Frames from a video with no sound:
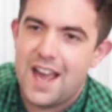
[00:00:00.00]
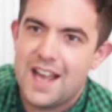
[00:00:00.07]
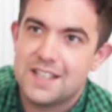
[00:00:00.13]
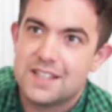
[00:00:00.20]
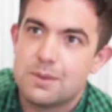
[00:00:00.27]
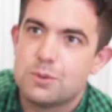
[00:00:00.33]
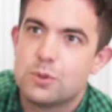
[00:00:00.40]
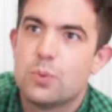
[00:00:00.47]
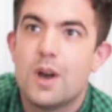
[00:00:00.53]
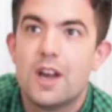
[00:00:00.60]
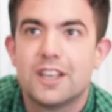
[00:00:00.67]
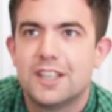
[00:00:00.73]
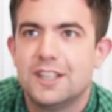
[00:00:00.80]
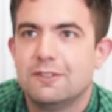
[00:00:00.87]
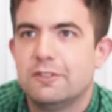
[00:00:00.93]
as I was
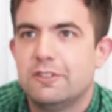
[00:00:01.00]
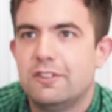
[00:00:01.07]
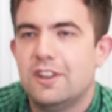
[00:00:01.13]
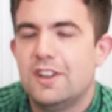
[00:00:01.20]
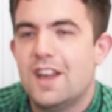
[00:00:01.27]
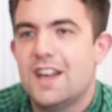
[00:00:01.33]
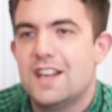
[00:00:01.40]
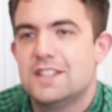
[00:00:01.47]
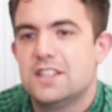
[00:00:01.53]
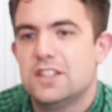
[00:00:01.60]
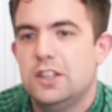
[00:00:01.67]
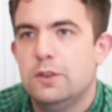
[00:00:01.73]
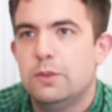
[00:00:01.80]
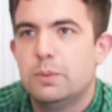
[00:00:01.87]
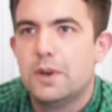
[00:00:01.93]
working for as a
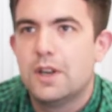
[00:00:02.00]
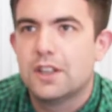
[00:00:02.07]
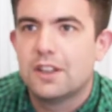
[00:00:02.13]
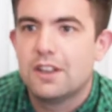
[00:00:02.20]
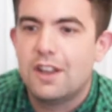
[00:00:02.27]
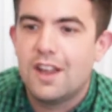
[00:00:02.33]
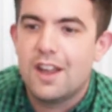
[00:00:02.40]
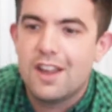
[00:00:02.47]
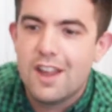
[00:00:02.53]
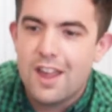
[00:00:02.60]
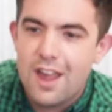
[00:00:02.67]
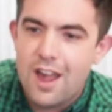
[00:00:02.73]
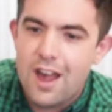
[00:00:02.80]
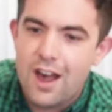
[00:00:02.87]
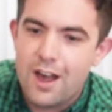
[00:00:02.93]
youth worker,
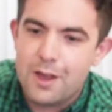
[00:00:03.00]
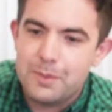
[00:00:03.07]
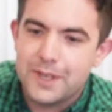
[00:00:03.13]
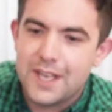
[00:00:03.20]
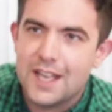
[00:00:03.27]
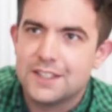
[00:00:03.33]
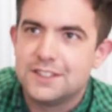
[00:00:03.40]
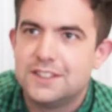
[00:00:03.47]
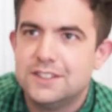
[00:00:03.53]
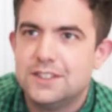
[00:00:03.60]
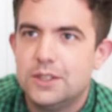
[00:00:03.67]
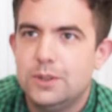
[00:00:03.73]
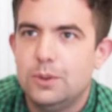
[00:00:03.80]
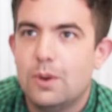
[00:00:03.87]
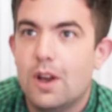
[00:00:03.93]
I began to
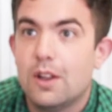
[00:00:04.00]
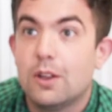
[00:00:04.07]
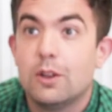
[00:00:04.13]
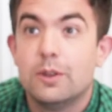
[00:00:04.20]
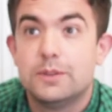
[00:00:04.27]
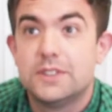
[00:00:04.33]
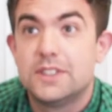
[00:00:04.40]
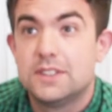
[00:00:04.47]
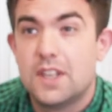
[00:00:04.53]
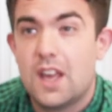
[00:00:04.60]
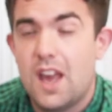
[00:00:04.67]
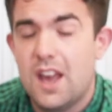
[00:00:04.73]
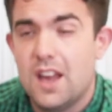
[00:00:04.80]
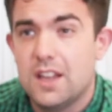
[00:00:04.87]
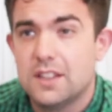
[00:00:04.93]
do a lot of
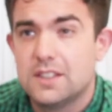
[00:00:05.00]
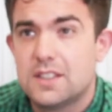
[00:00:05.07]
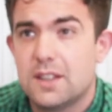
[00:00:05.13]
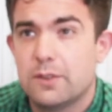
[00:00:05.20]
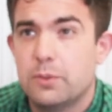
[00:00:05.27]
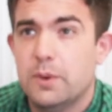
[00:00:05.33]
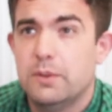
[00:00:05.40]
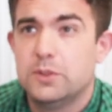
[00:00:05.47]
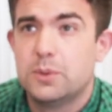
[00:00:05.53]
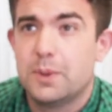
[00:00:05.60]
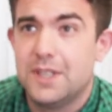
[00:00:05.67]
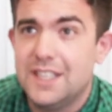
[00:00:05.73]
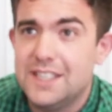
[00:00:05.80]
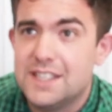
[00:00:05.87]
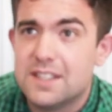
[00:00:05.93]
uh, stuff with
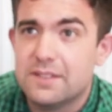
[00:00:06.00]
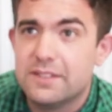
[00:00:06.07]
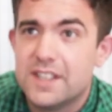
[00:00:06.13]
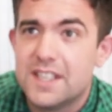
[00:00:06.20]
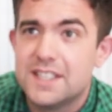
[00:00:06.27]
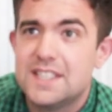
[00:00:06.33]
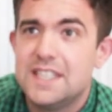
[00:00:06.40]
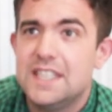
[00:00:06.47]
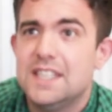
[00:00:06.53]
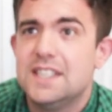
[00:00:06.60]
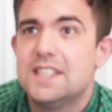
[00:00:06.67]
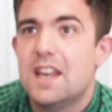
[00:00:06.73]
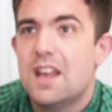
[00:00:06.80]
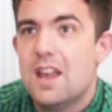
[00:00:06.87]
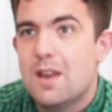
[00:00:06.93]
20s to 30s
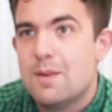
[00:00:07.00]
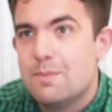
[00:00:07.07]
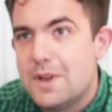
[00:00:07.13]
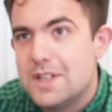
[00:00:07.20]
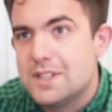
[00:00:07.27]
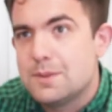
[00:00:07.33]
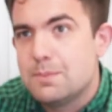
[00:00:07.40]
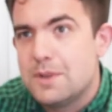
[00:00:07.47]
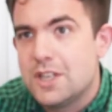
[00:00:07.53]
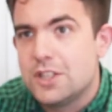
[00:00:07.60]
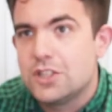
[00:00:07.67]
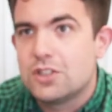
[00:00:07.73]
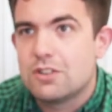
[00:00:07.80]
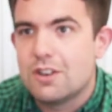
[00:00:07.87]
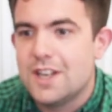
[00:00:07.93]
men's
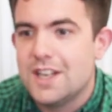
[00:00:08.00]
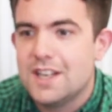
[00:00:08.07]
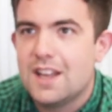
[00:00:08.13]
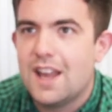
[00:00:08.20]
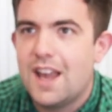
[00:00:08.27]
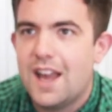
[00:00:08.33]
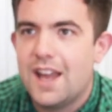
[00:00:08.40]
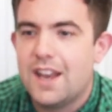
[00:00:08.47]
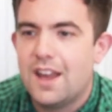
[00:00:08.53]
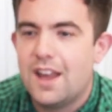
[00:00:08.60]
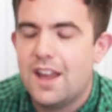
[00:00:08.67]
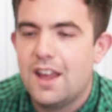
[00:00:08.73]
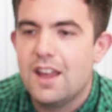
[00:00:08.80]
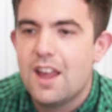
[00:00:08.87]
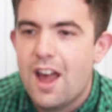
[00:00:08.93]
ministry and
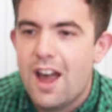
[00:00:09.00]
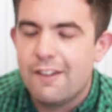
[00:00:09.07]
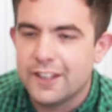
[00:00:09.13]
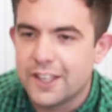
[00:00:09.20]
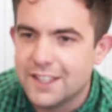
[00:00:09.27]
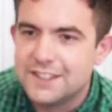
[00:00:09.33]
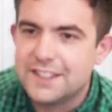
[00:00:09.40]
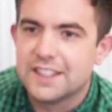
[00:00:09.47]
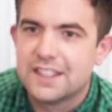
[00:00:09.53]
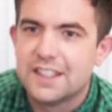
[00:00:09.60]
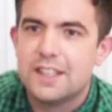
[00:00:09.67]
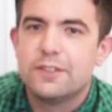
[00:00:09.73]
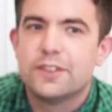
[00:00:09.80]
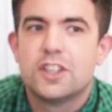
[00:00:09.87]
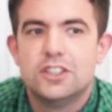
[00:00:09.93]
uh, I think a
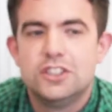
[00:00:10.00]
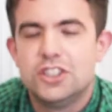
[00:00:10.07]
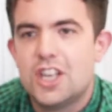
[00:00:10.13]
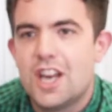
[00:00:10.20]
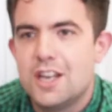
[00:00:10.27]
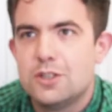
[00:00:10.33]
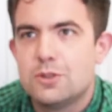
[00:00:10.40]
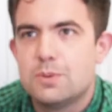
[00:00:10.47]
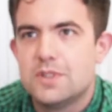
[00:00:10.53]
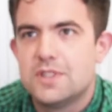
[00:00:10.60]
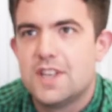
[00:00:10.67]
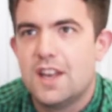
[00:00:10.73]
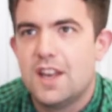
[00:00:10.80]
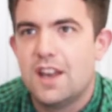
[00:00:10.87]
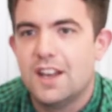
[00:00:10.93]
significant change was
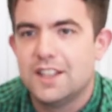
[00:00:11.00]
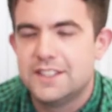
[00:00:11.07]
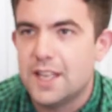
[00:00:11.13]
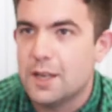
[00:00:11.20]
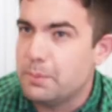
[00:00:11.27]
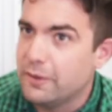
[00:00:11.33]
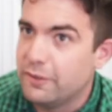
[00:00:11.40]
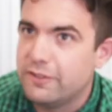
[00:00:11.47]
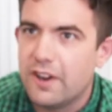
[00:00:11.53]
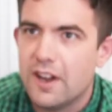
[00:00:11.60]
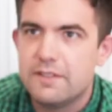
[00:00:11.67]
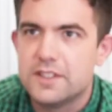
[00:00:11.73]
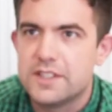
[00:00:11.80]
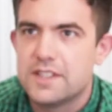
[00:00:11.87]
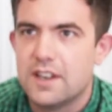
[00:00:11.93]
uh, I set up a
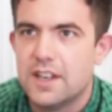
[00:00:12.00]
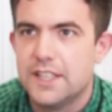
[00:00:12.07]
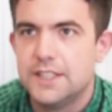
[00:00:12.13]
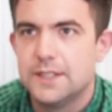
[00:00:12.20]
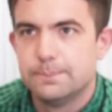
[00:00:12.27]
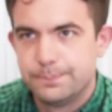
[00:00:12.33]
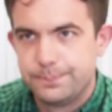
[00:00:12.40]
five-a-side